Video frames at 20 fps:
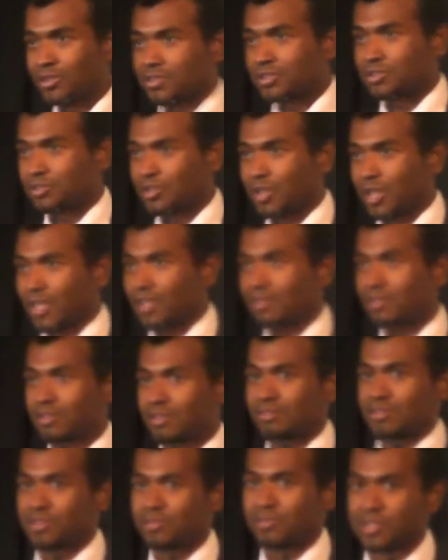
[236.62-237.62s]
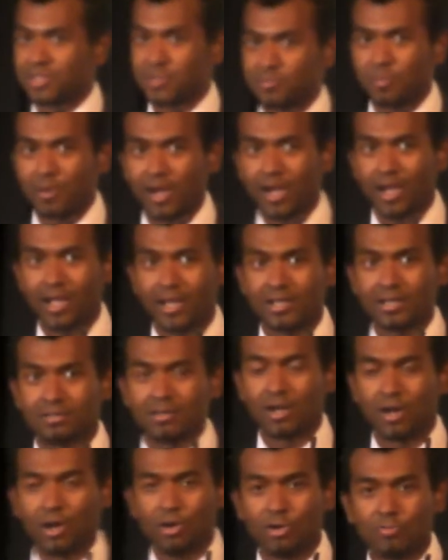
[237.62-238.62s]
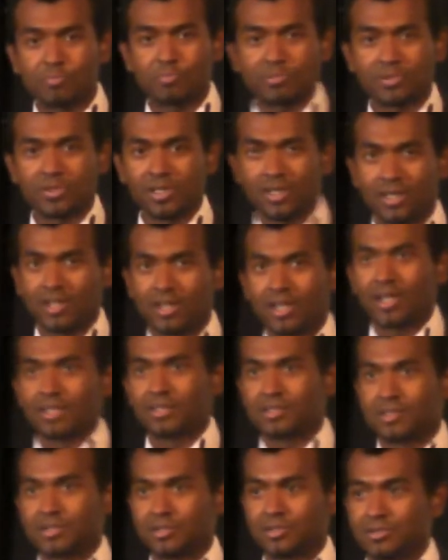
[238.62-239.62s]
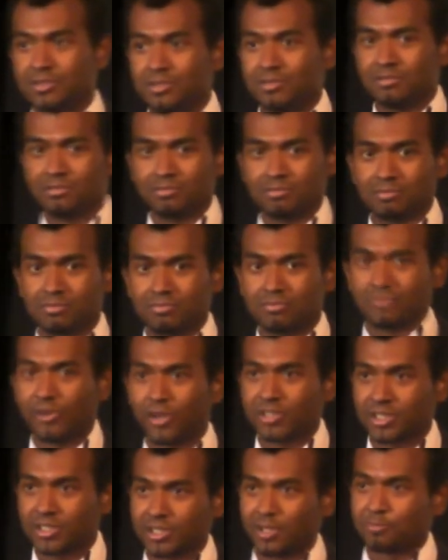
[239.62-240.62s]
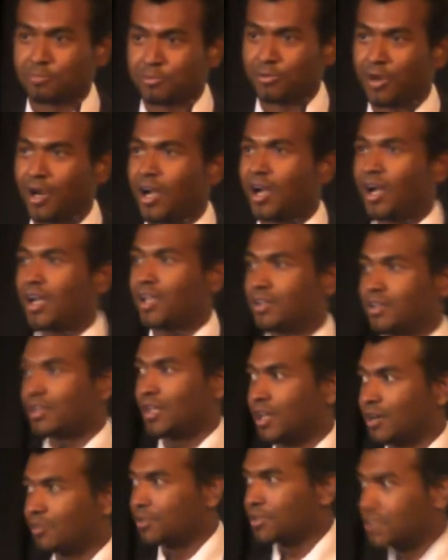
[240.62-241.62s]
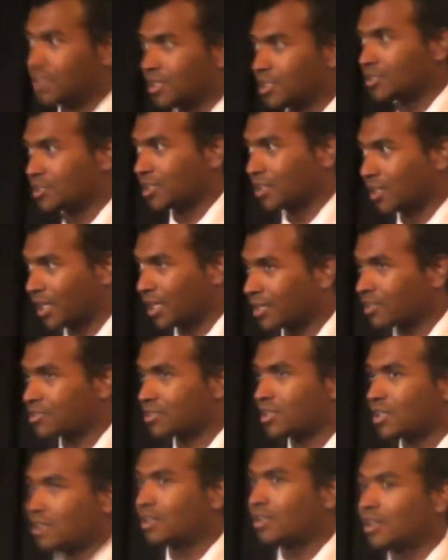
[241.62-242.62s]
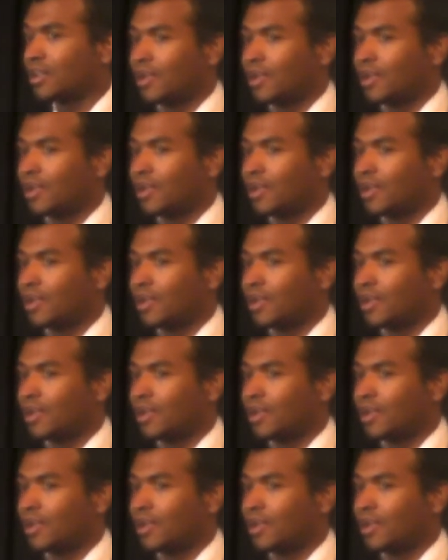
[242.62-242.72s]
strength, to inspire hope, and to foster pride and heritage and legacy.